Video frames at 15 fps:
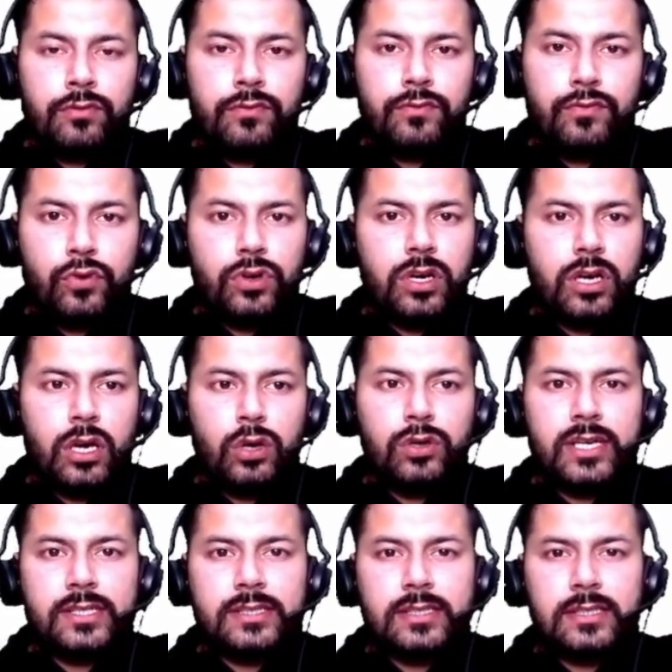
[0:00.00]
For now,
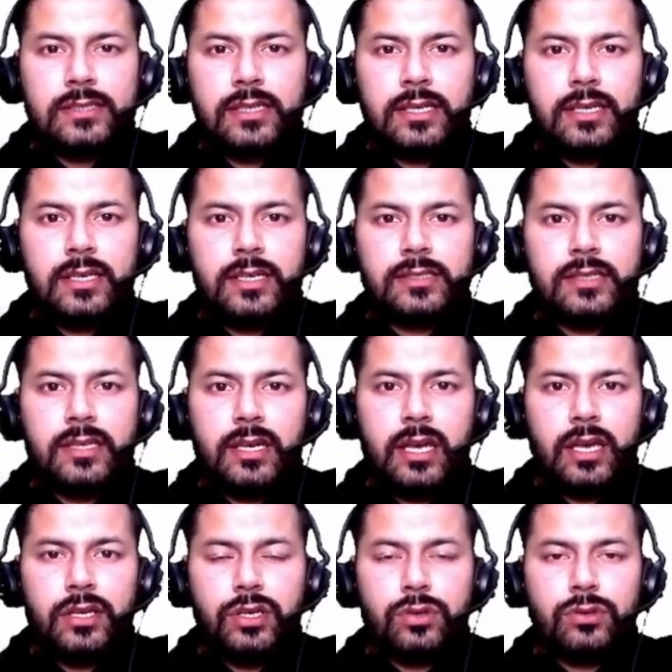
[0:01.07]
let's consider a
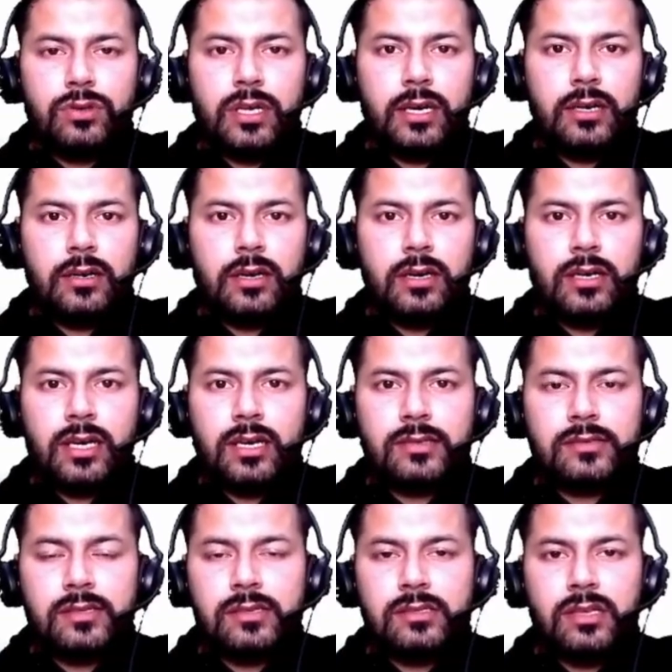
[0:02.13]
scenario that a
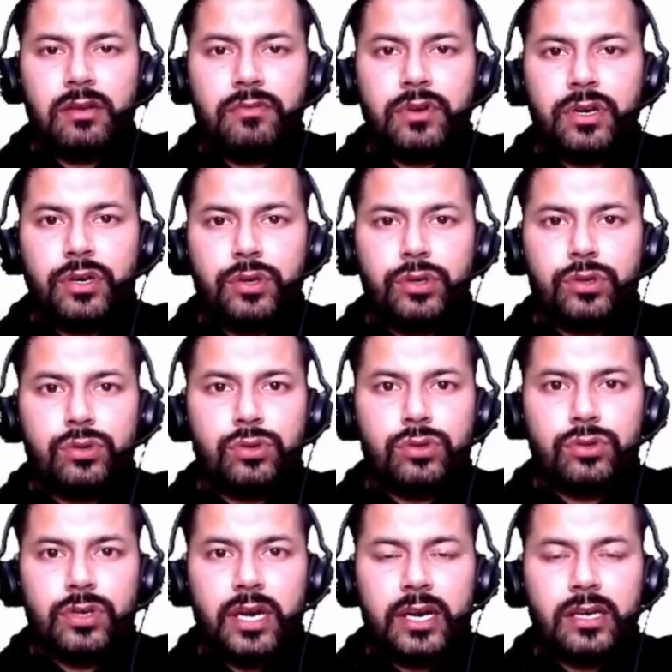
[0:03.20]
task is given to you
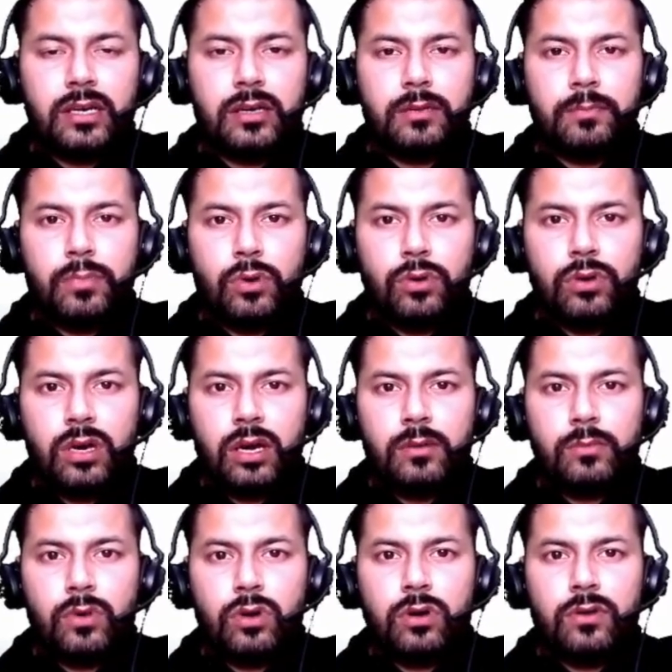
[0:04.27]
to write a
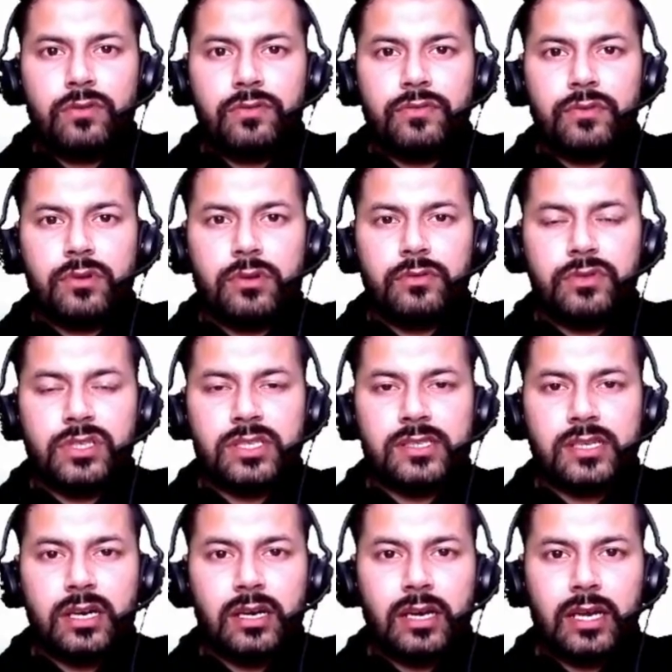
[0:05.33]
program of which
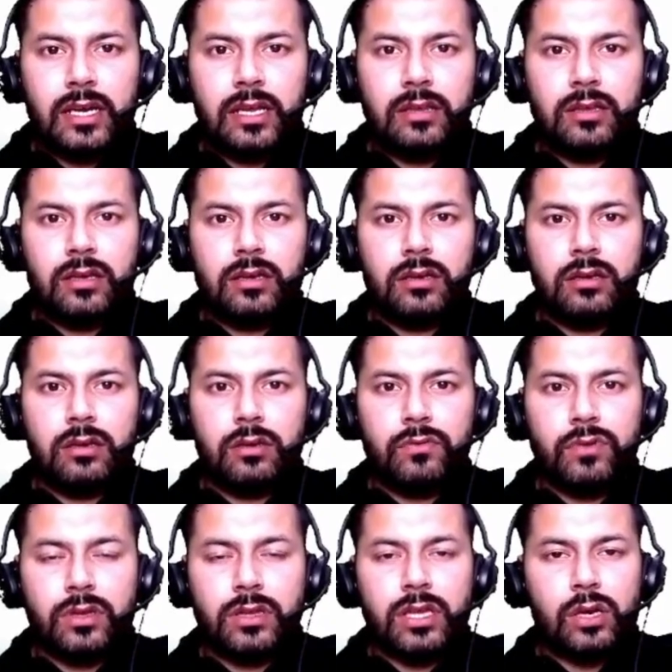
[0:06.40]
is containing the
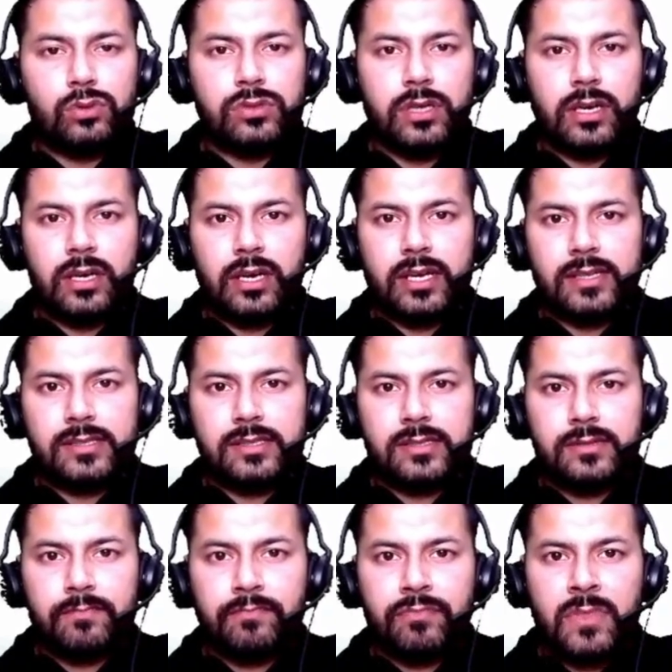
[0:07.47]
1000
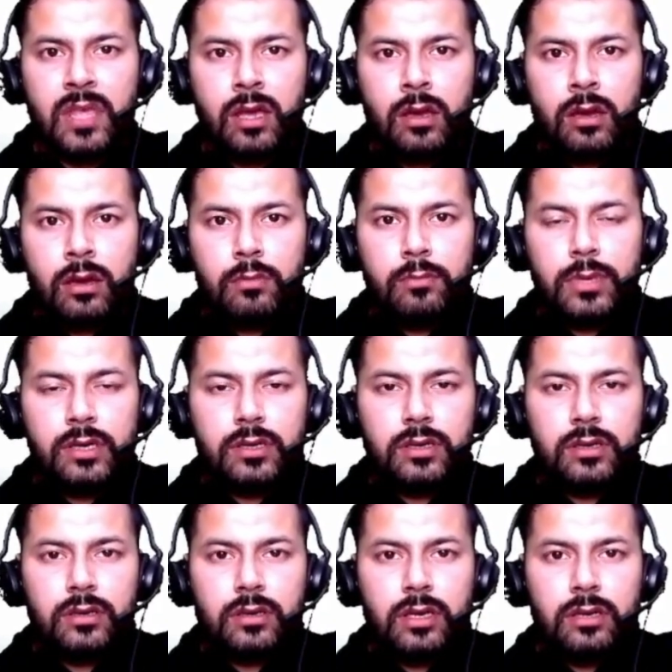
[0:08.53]
lines. But
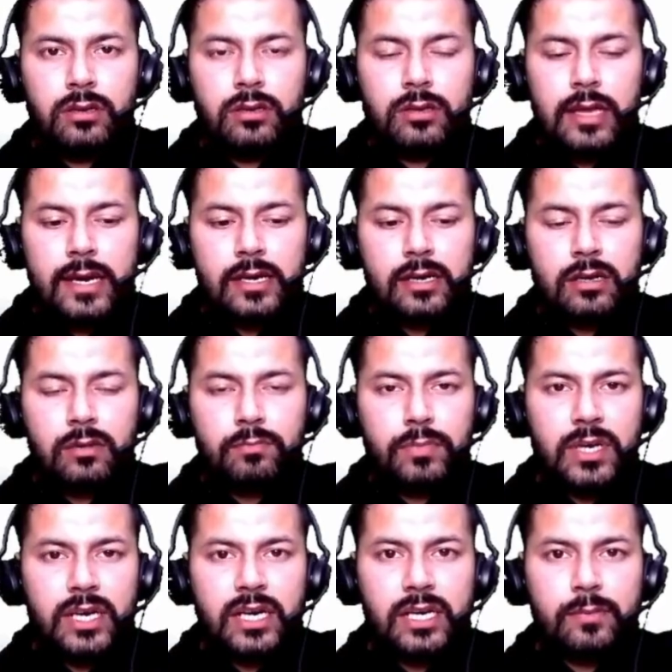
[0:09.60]
in that
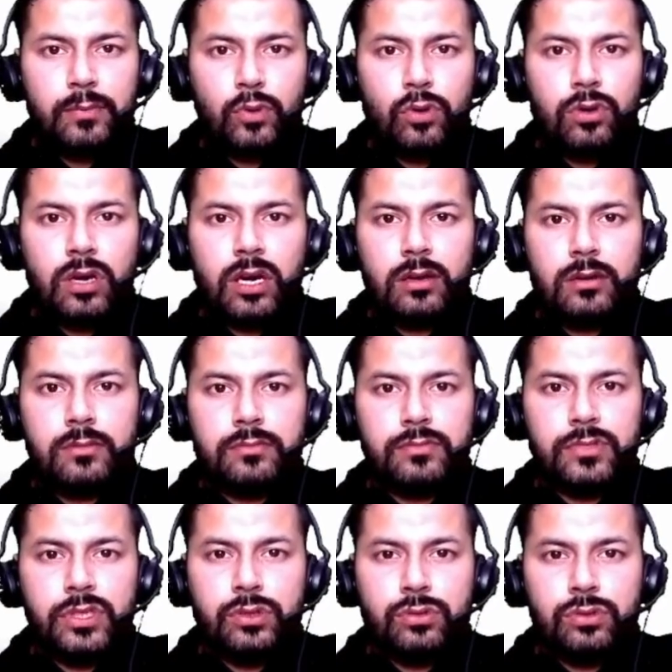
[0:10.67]
complete program,
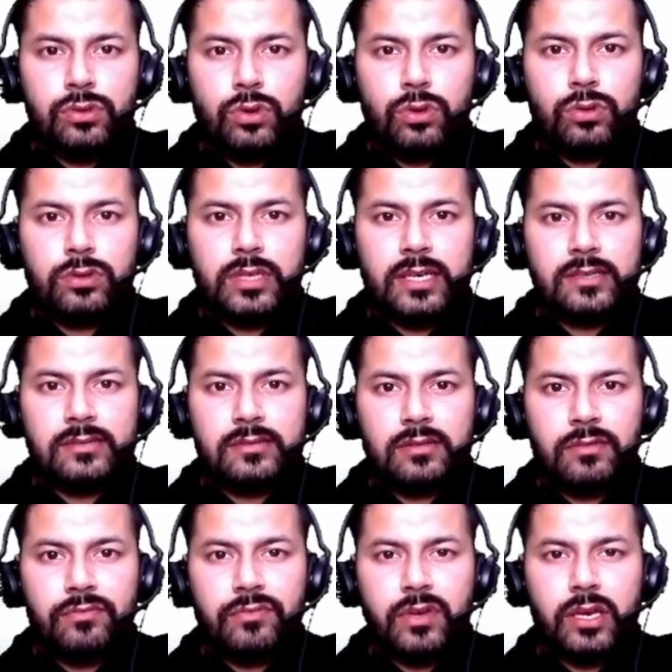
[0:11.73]
you know that
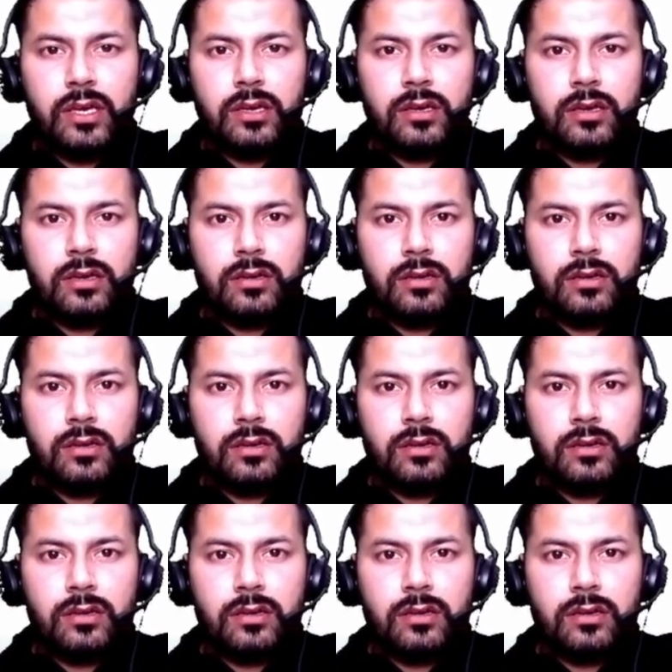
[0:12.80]
somewhere